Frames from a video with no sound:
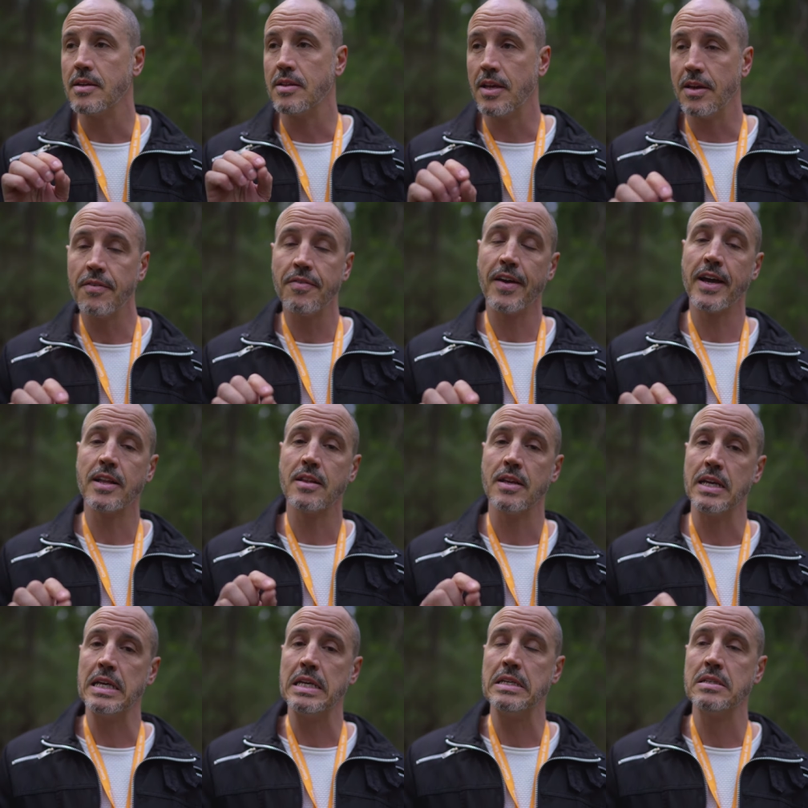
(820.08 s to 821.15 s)
the effect
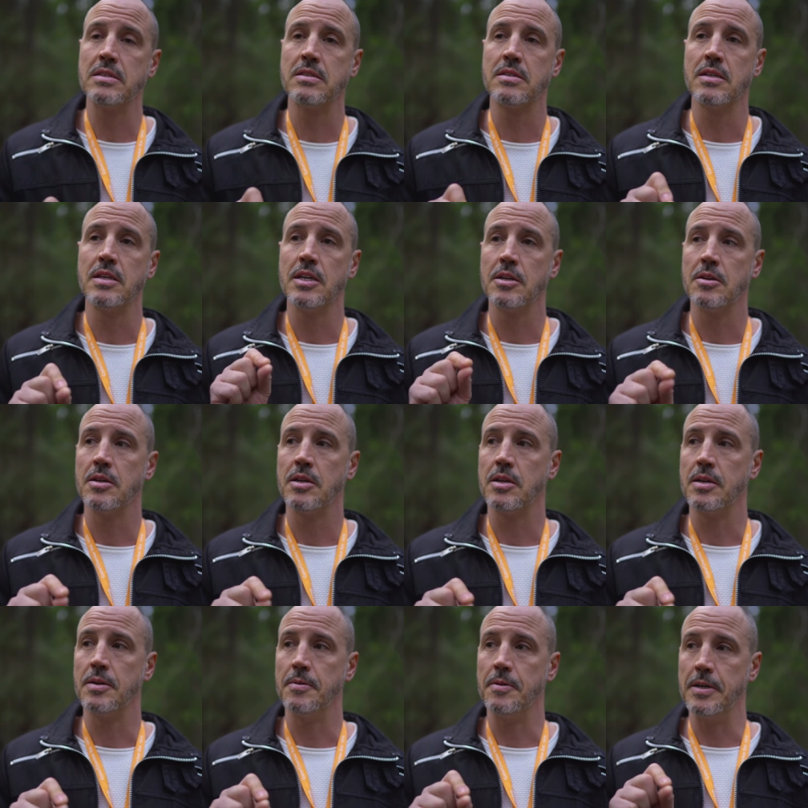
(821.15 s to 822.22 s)
is
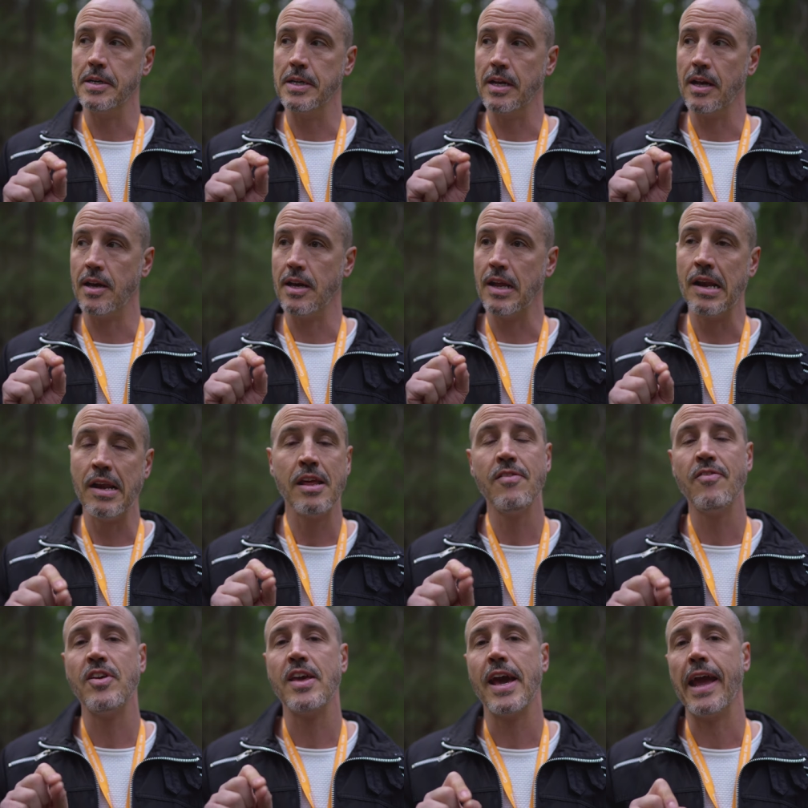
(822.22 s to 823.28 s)

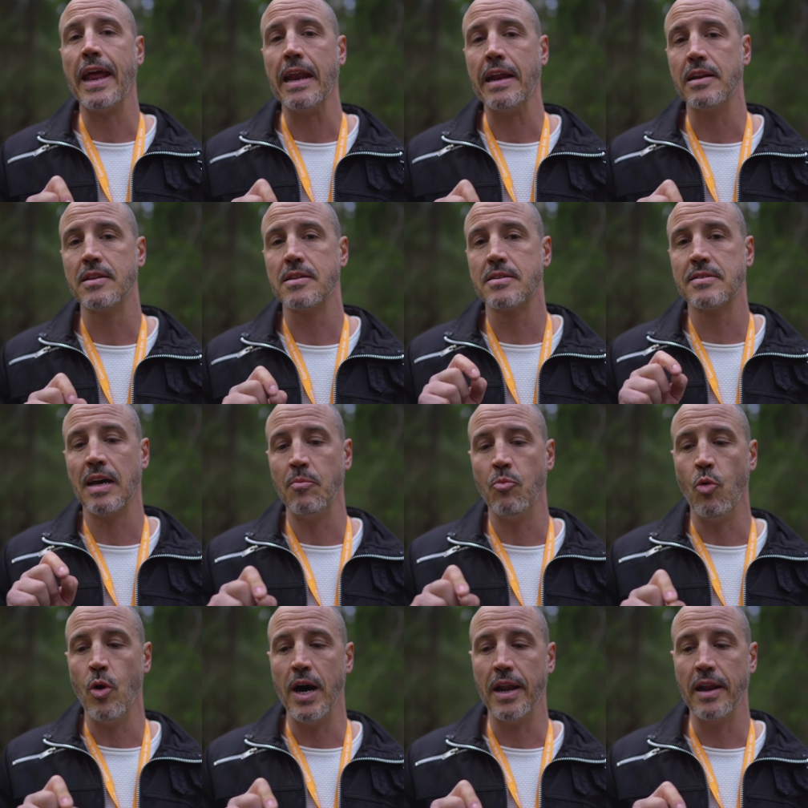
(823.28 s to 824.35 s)
alleviated
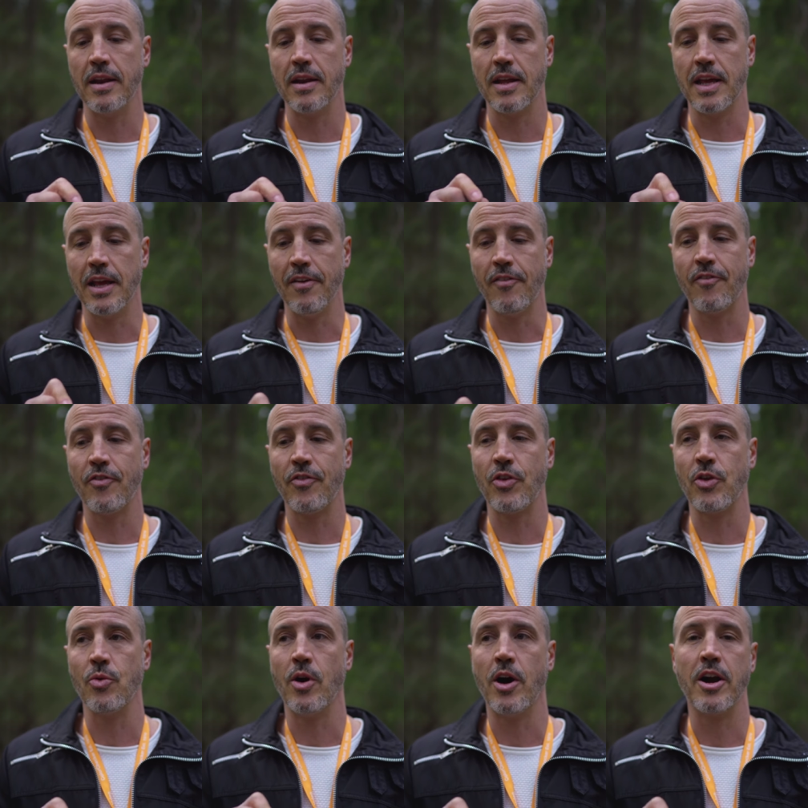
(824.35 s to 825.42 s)
somewhat if
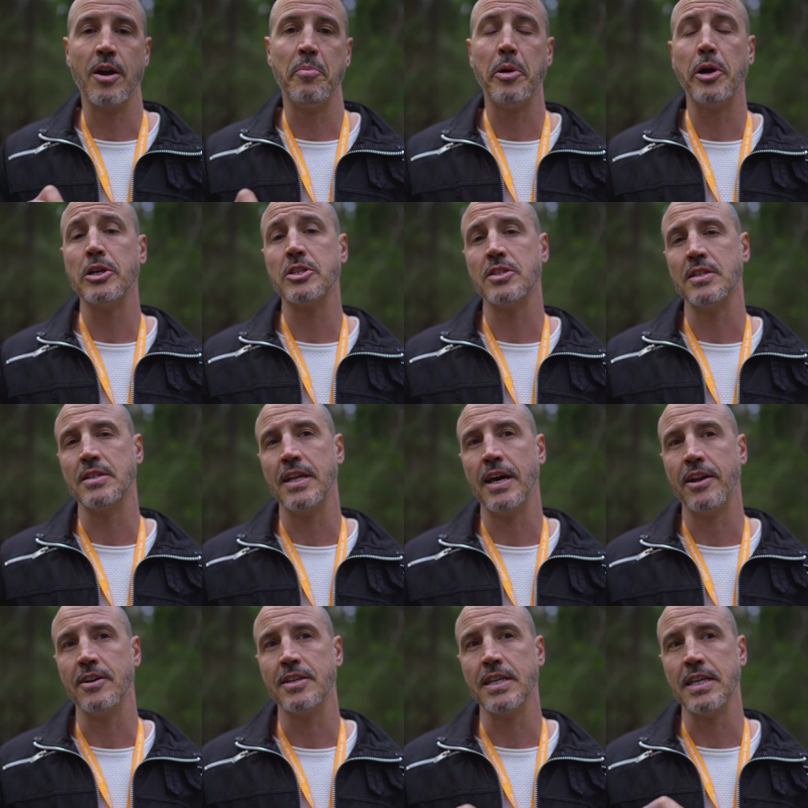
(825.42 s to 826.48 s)
you are a person that
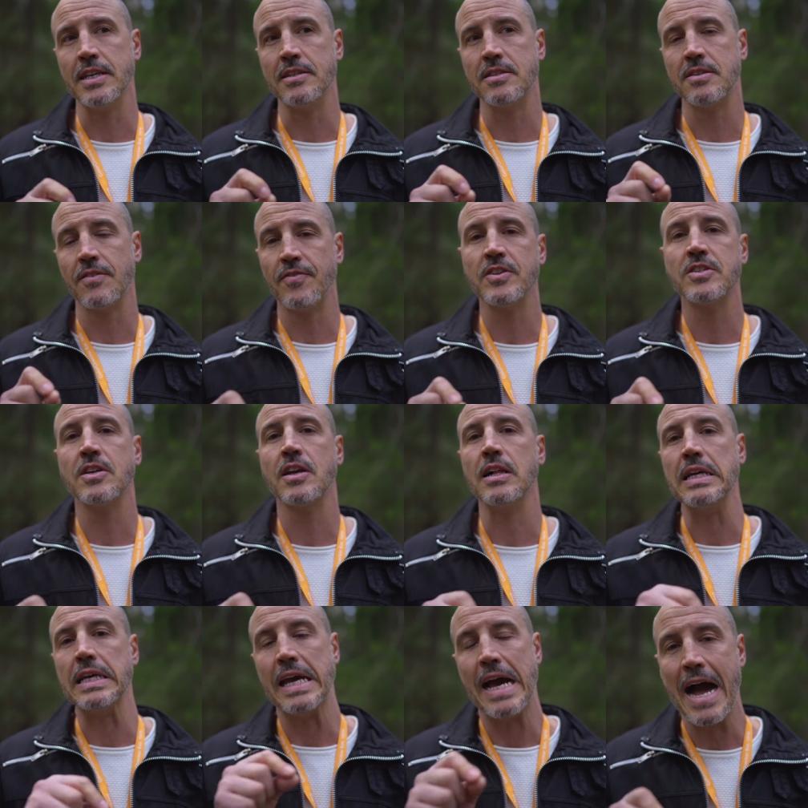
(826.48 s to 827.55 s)
are, is
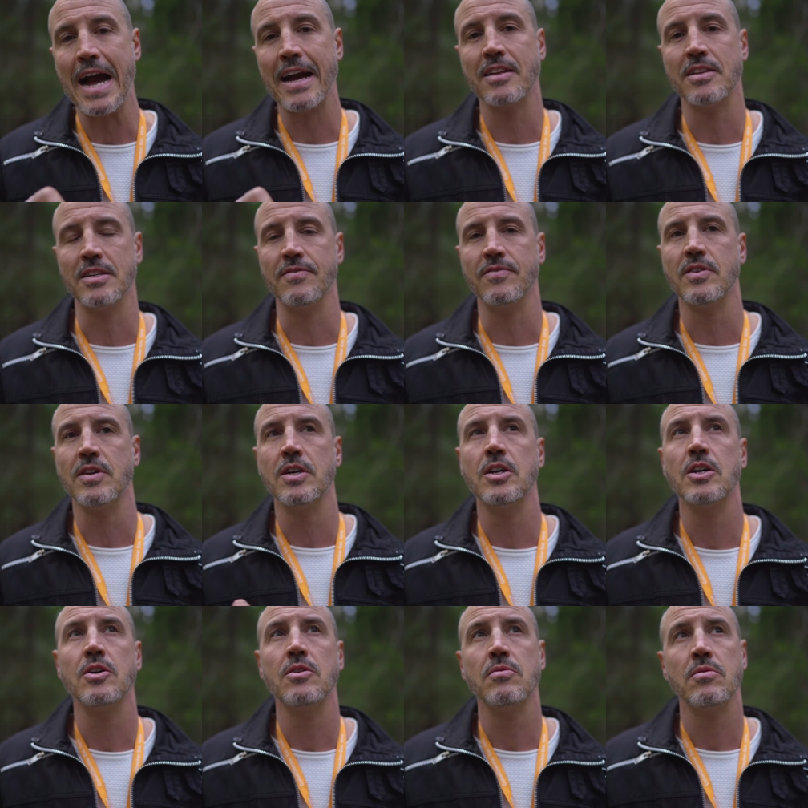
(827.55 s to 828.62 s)
physically active.
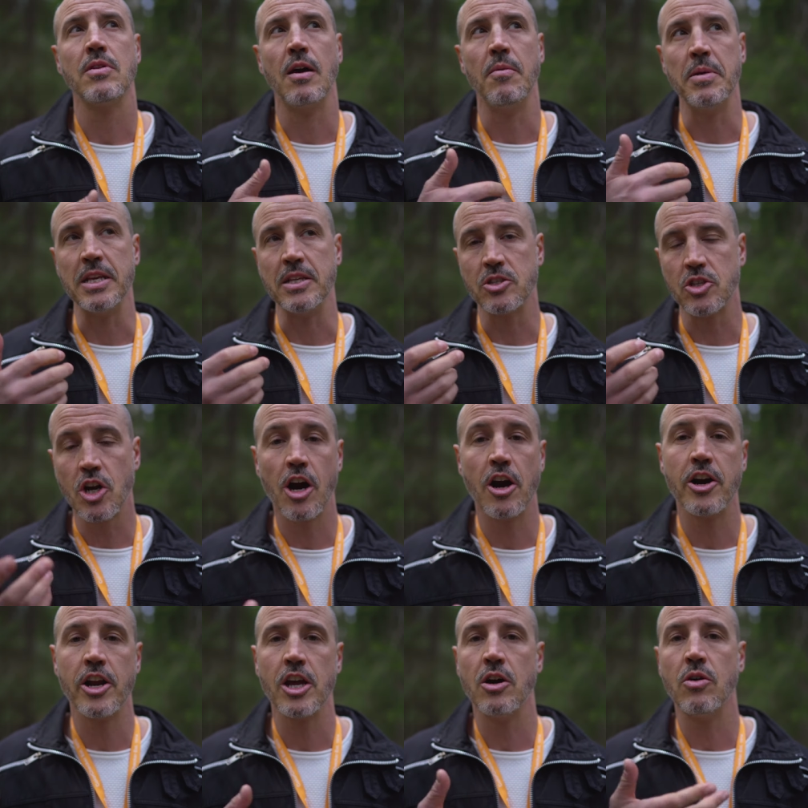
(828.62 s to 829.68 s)
That means
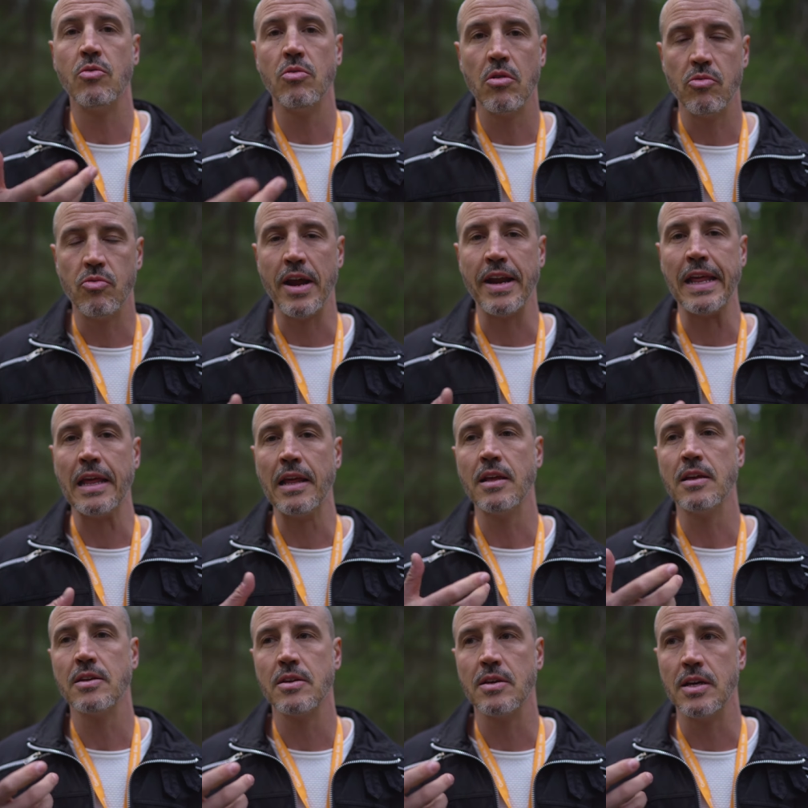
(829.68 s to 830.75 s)
cardio, running,
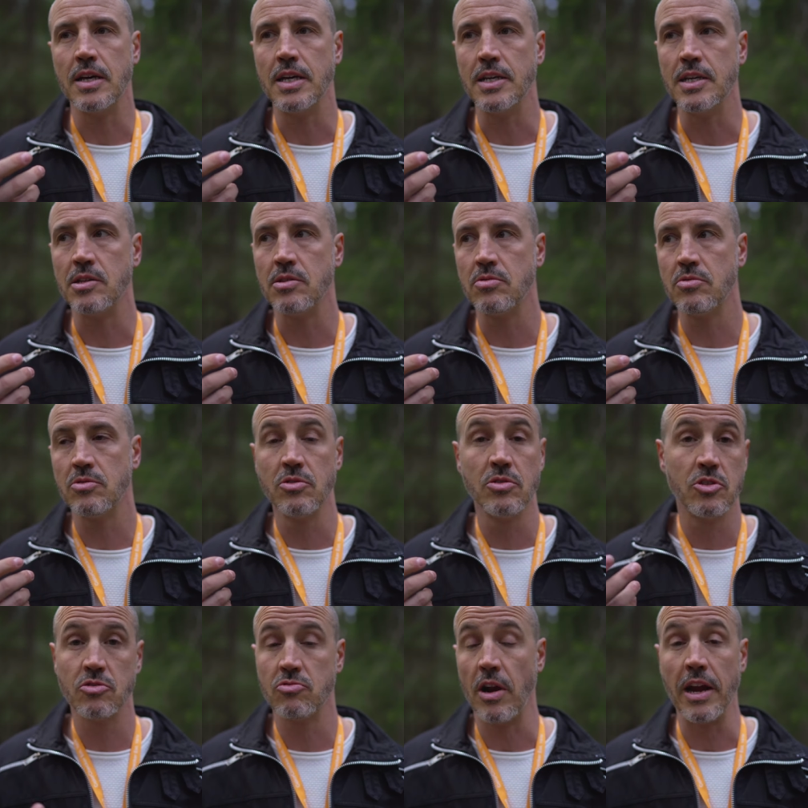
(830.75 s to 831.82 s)
uh,
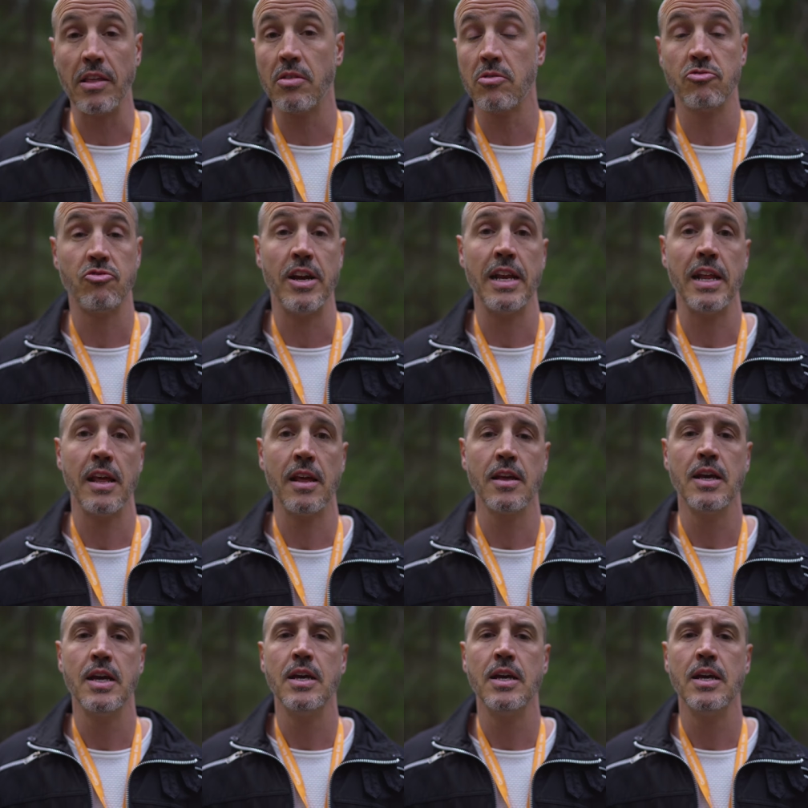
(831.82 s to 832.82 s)
strength training.